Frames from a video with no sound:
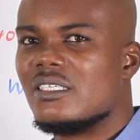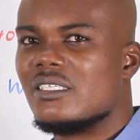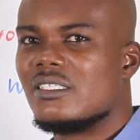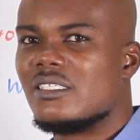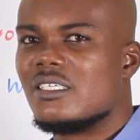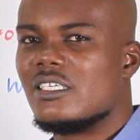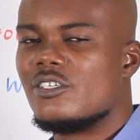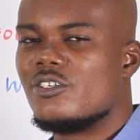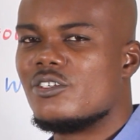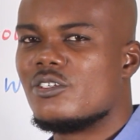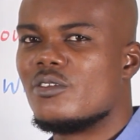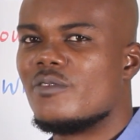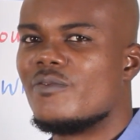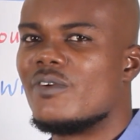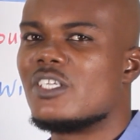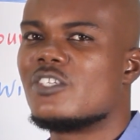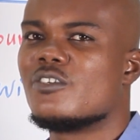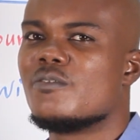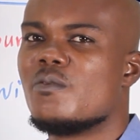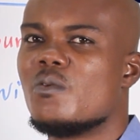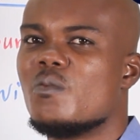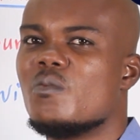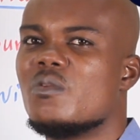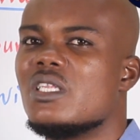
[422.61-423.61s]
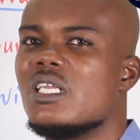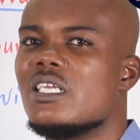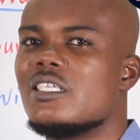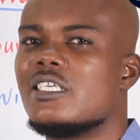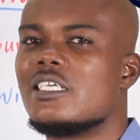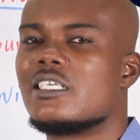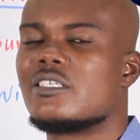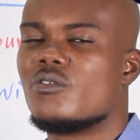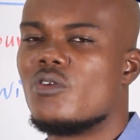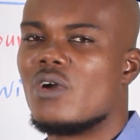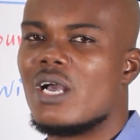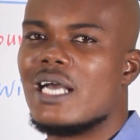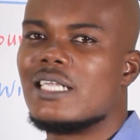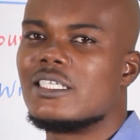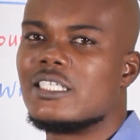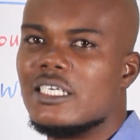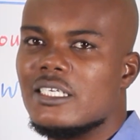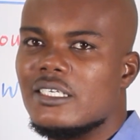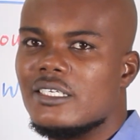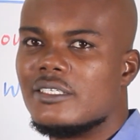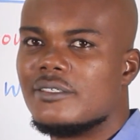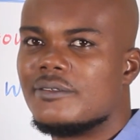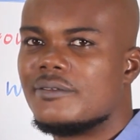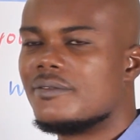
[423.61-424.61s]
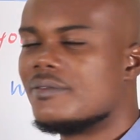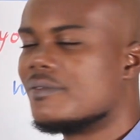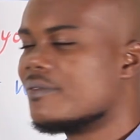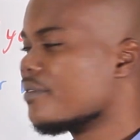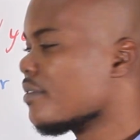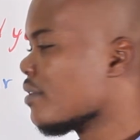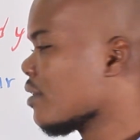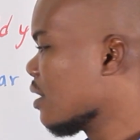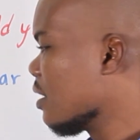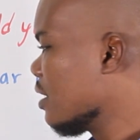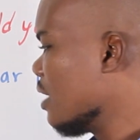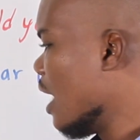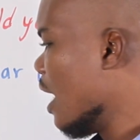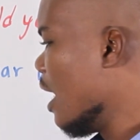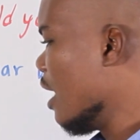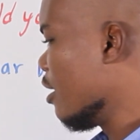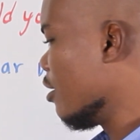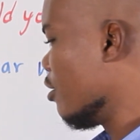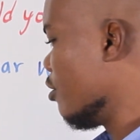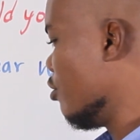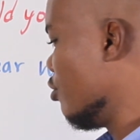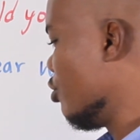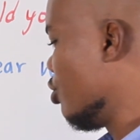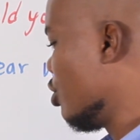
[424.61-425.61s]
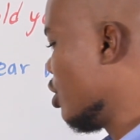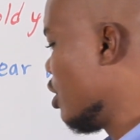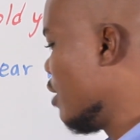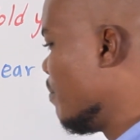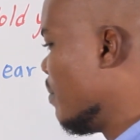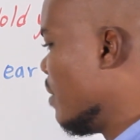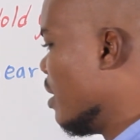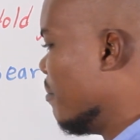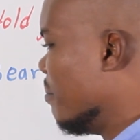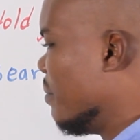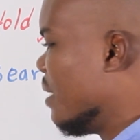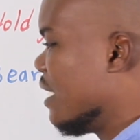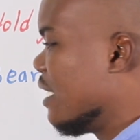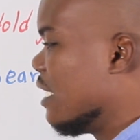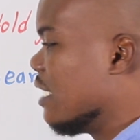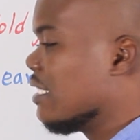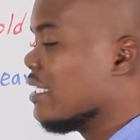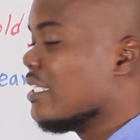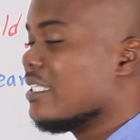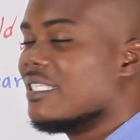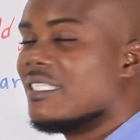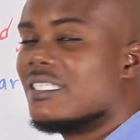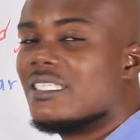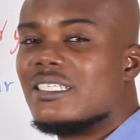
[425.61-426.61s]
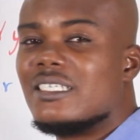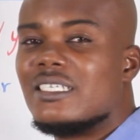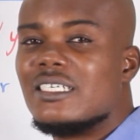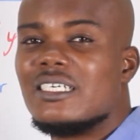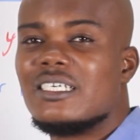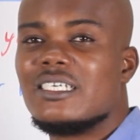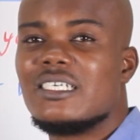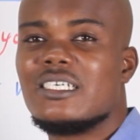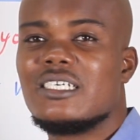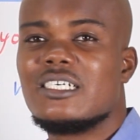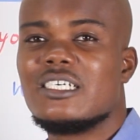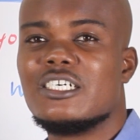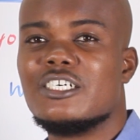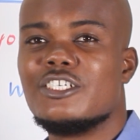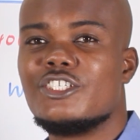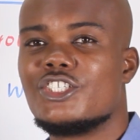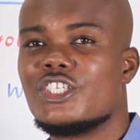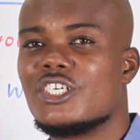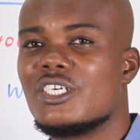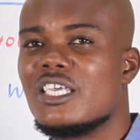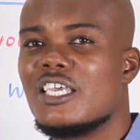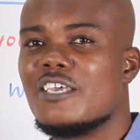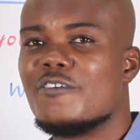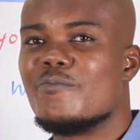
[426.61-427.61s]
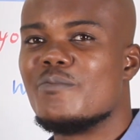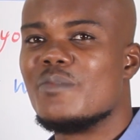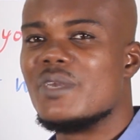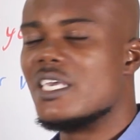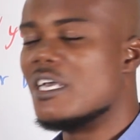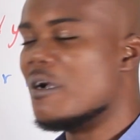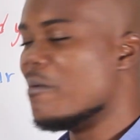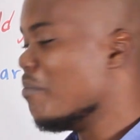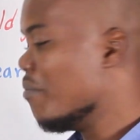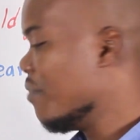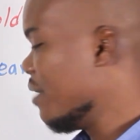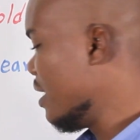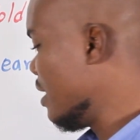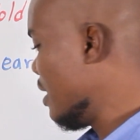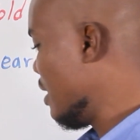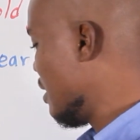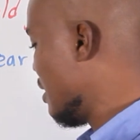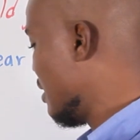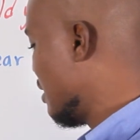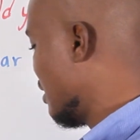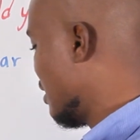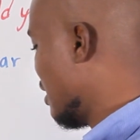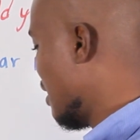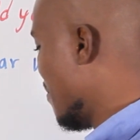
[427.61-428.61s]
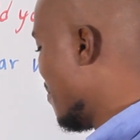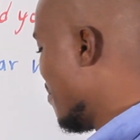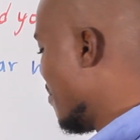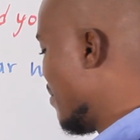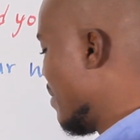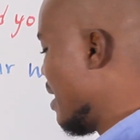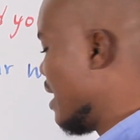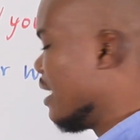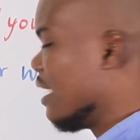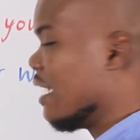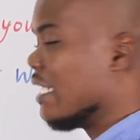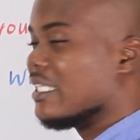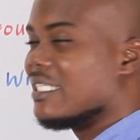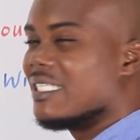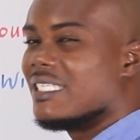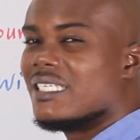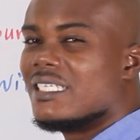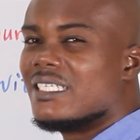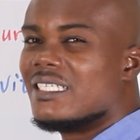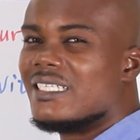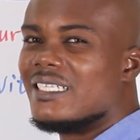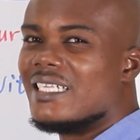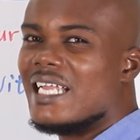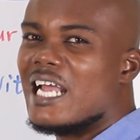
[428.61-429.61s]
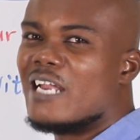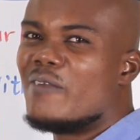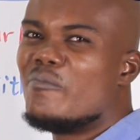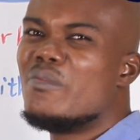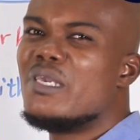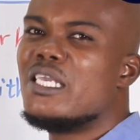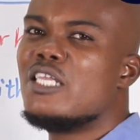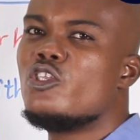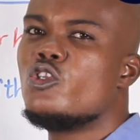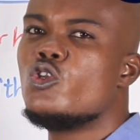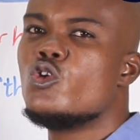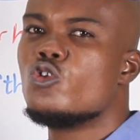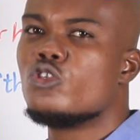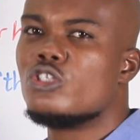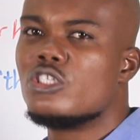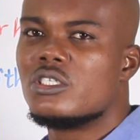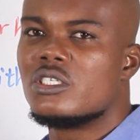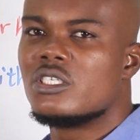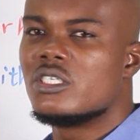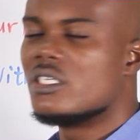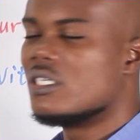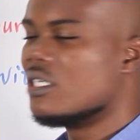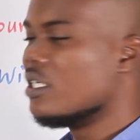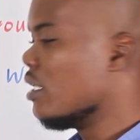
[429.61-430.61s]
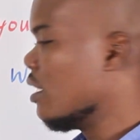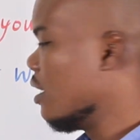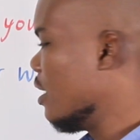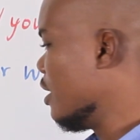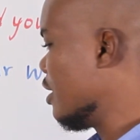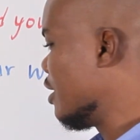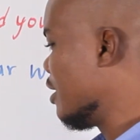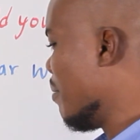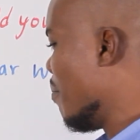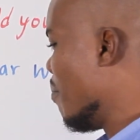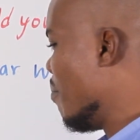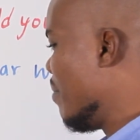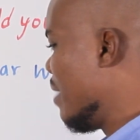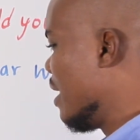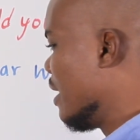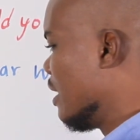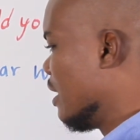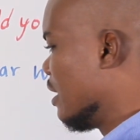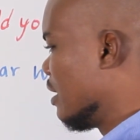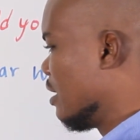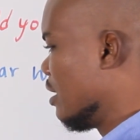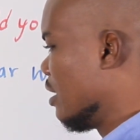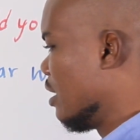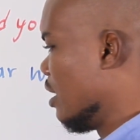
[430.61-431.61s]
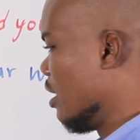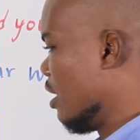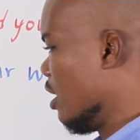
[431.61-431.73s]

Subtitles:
C'est juste une façon pour moi de dire est-ce qu'on a fait un temps? Yeah, could you give me a minute? Could you give me a minute? C'est minute, not minute. It's minute.